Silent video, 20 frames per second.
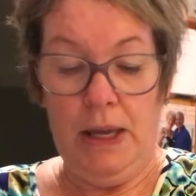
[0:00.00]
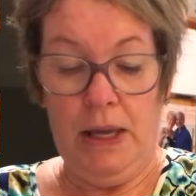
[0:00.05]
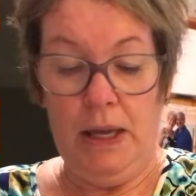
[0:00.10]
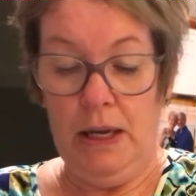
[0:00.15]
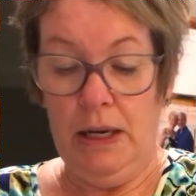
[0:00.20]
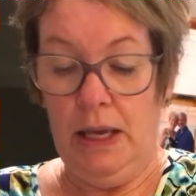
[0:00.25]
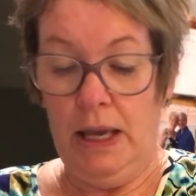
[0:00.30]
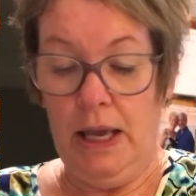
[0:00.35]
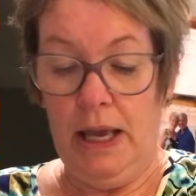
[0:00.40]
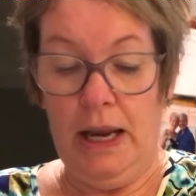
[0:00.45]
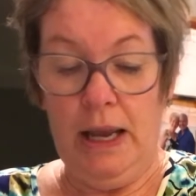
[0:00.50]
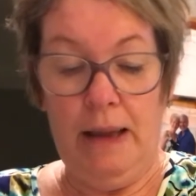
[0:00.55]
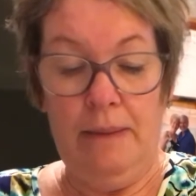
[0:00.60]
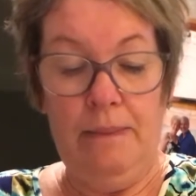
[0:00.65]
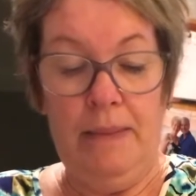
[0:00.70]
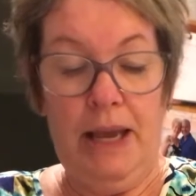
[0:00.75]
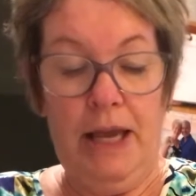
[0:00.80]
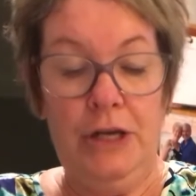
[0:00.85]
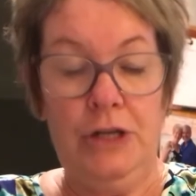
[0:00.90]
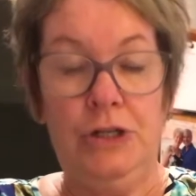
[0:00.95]

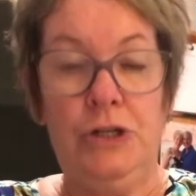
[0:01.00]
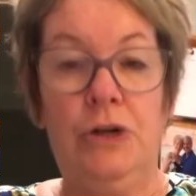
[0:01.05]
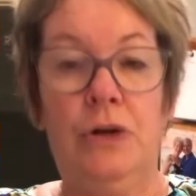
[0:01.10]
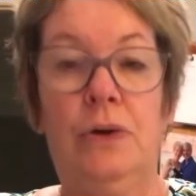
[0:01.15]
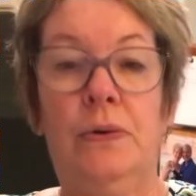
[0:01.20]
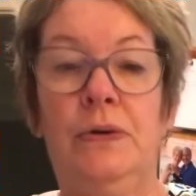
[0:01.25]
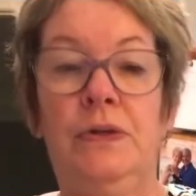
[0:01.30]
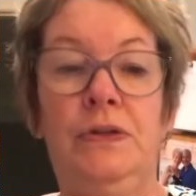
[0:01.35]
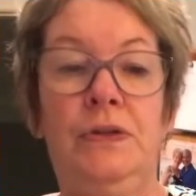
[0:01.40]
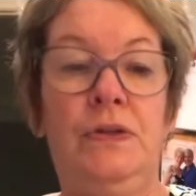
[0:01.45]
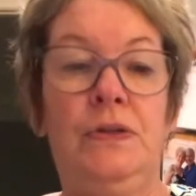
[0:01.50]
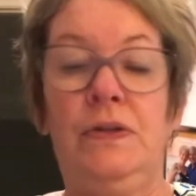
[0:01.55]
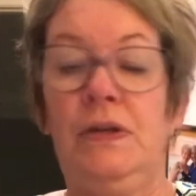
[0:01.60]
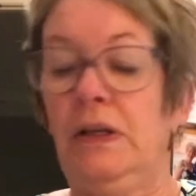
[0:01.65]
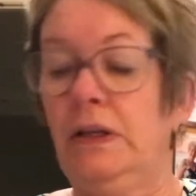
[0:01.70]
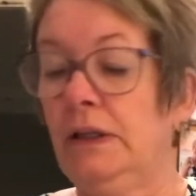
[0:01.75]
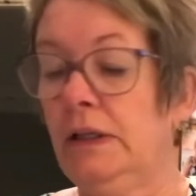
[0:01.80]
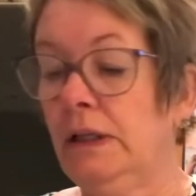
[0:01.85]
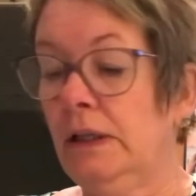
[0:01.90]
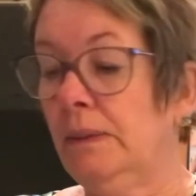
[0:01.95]
ribbon, and I made
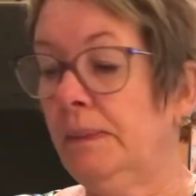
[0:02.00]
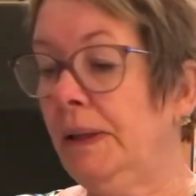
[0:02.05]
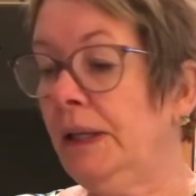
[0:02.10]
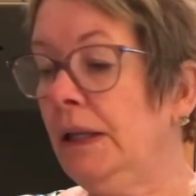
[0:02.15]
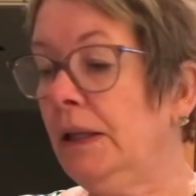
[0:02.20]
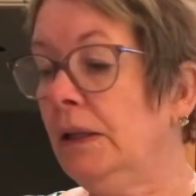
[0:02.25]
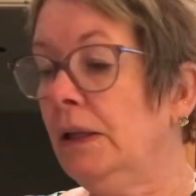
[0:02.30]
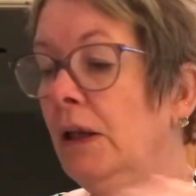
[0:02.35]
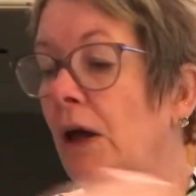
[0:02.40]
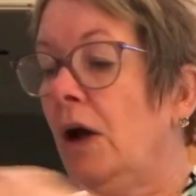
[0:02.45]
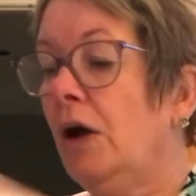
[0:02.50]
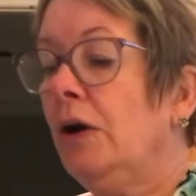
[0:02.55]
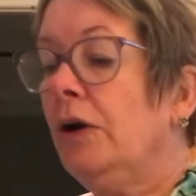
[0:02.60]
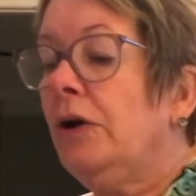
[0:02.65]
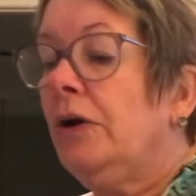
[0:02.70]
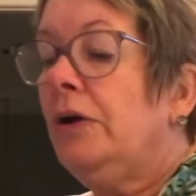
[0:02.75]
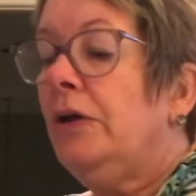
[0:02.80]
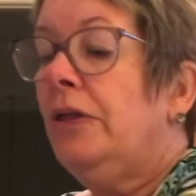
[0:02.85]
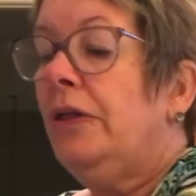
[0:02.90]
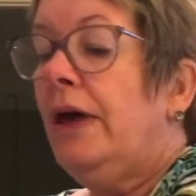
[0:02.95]
sure it was just a little
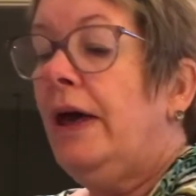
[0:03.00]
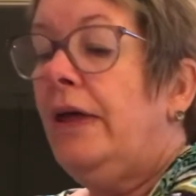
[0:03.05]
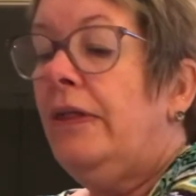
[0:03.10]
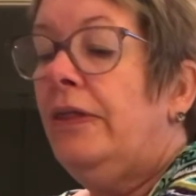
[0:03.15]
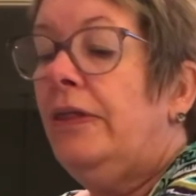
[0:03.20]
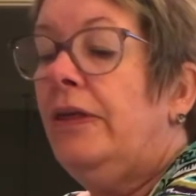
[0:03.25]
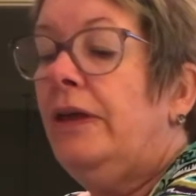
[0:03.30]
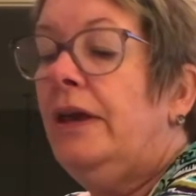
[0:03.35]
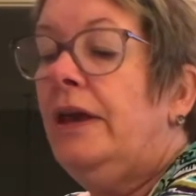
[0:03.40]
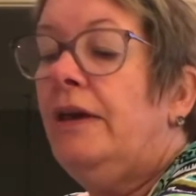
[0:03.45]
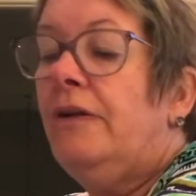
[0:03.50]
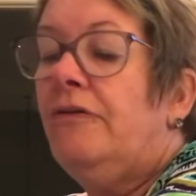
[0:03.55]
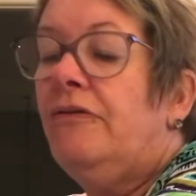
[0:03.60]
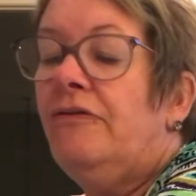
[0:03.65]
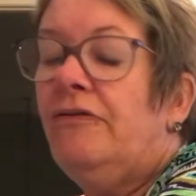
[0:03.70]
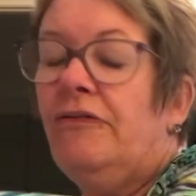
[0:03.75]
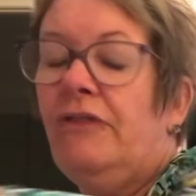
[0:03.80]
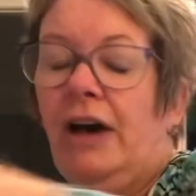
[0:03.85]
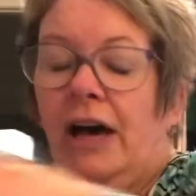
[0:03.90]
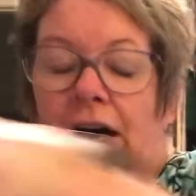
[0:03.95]
bit longer
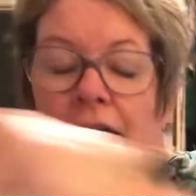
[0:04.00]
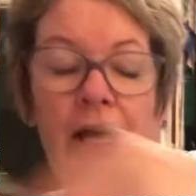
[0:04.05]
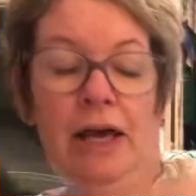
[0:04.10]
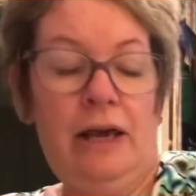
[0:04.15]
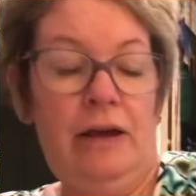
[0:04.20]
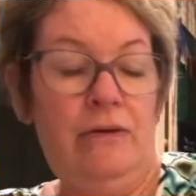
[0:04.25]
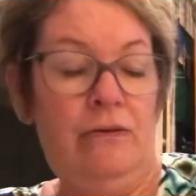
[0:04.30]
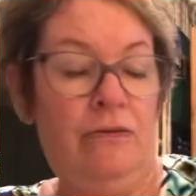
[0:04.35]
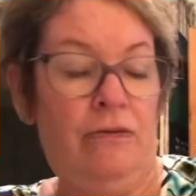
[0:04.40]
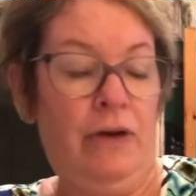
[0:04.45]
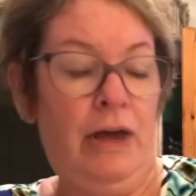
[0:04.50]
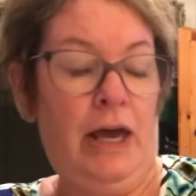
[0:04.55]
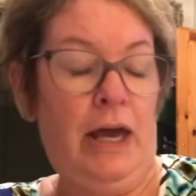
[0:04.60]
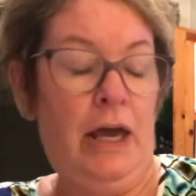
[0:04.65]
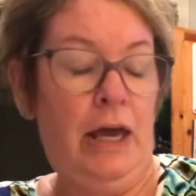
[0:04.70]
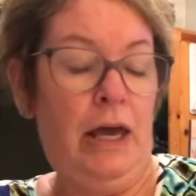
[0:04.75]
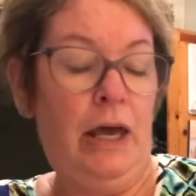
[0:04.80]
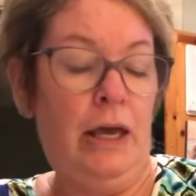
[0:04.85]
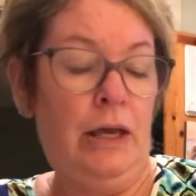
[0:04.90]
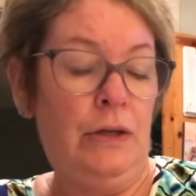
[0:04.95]
than the
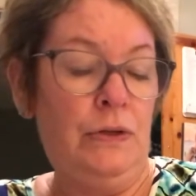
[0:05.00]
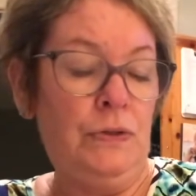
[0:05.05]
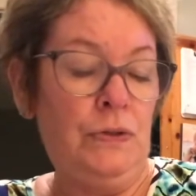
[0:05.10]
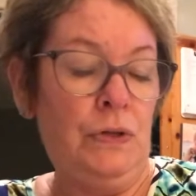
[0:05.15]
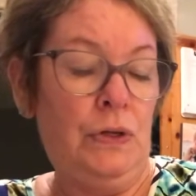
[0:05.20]
5